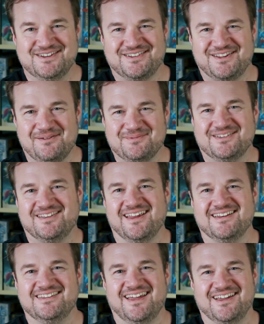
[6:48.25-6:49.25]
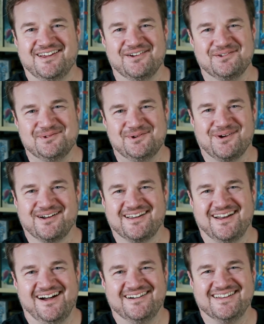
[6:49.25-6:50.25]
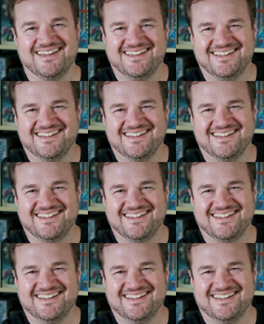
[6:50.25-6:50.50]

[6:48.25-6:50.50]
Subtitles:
Just come to San Diego and we'll work it out.